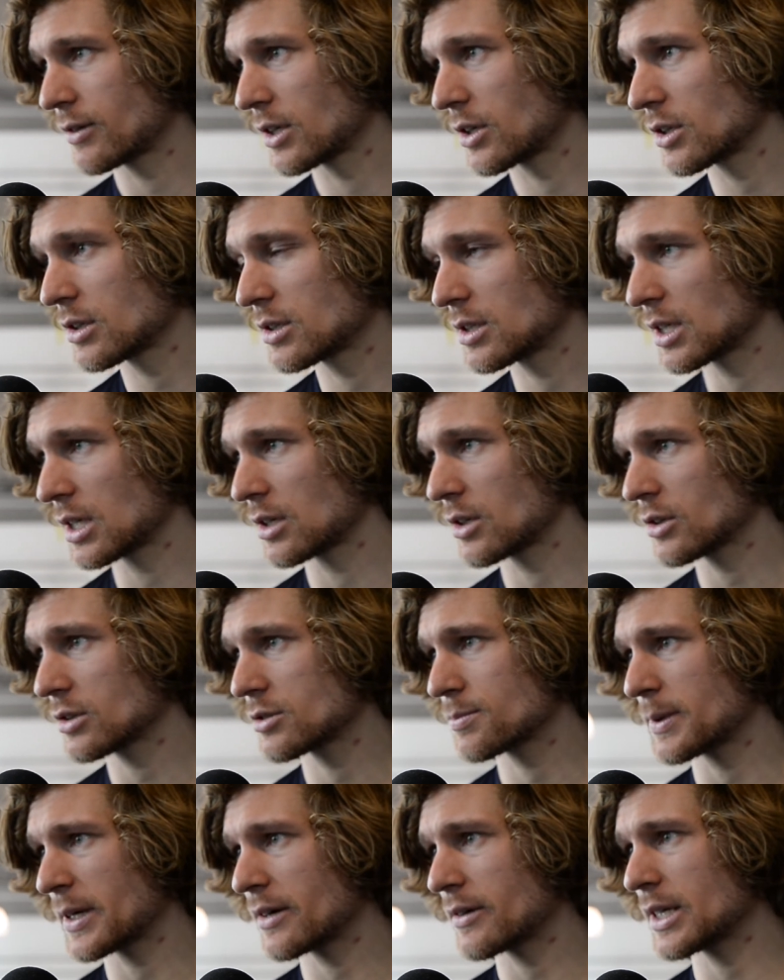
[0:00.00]
a good
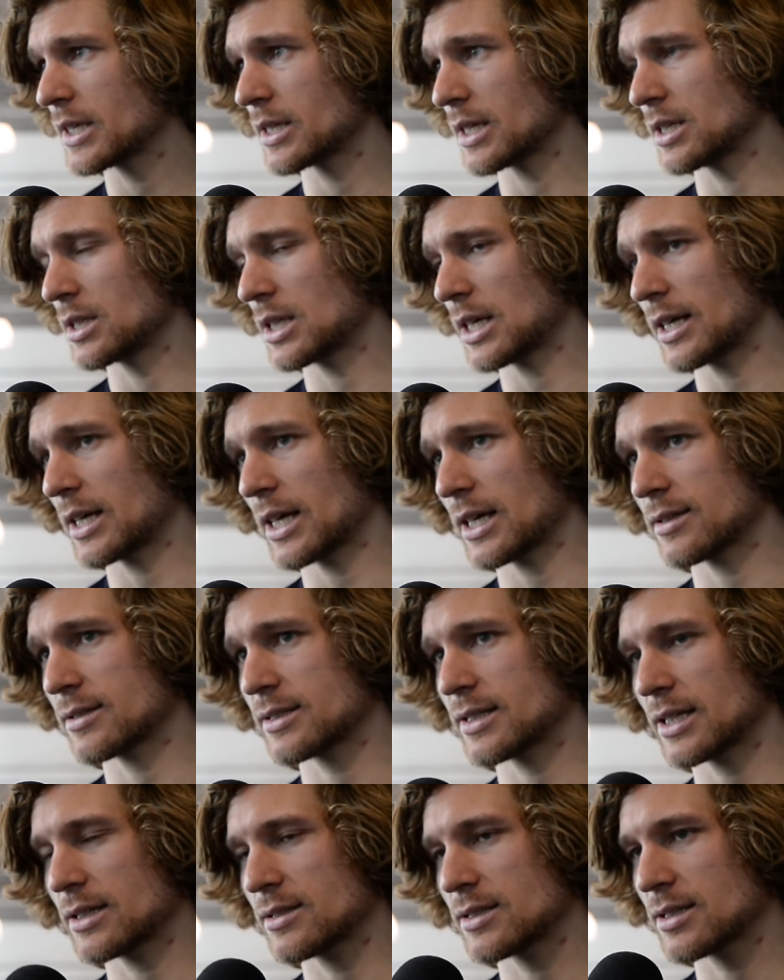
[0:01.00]
spirit, and I
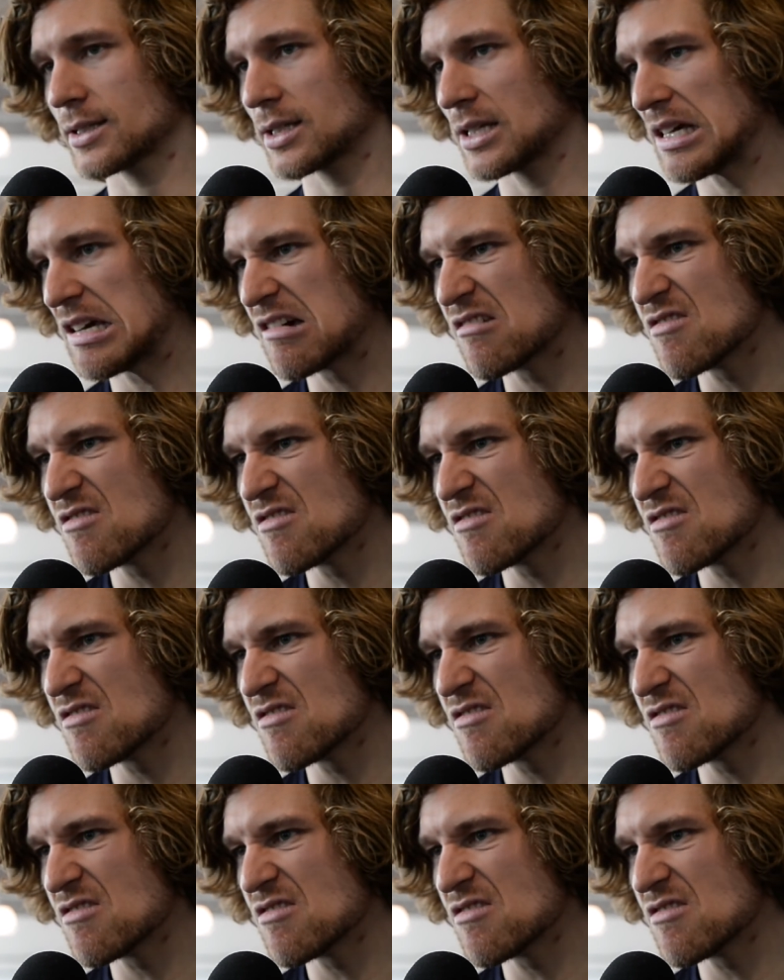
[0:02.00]
guess that's